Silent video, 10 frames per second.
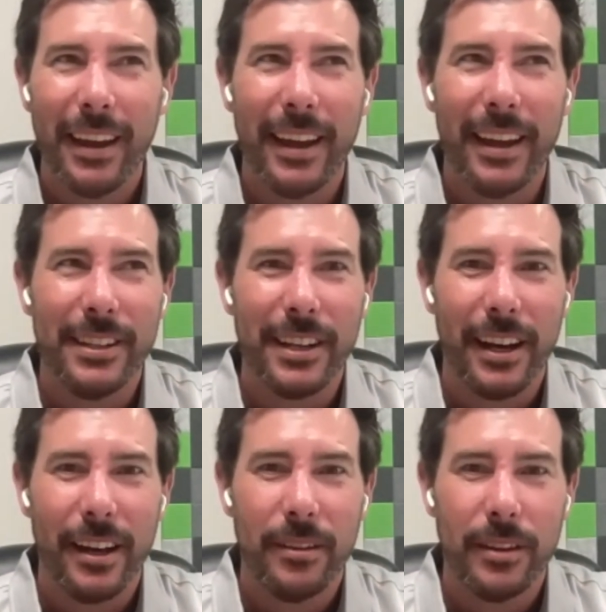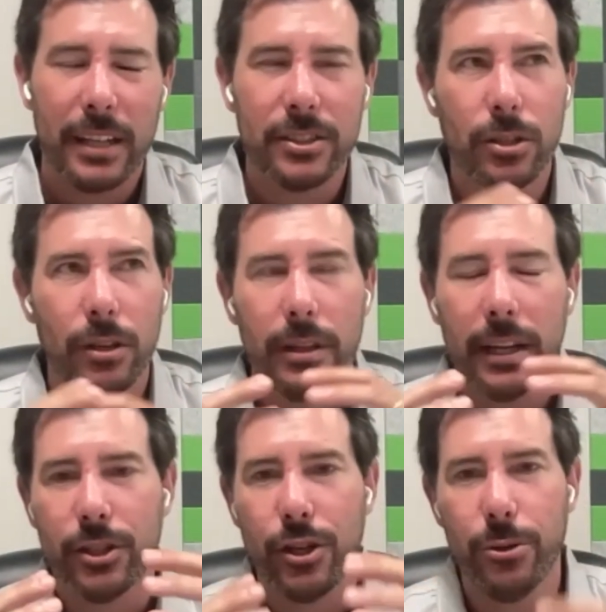And uh, that's
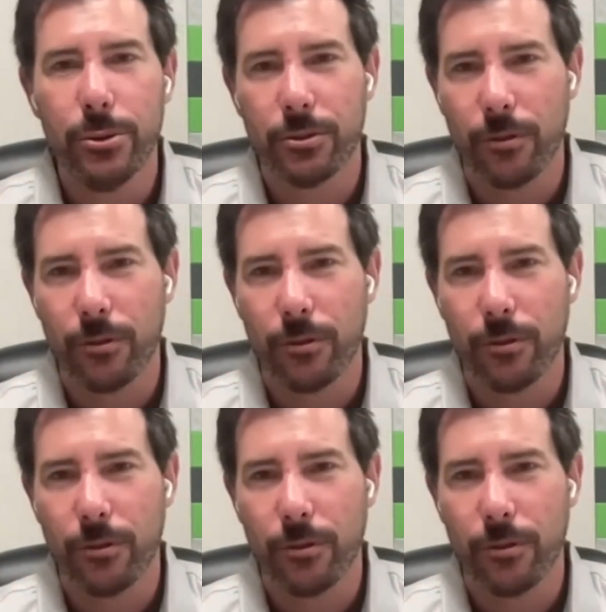that's huge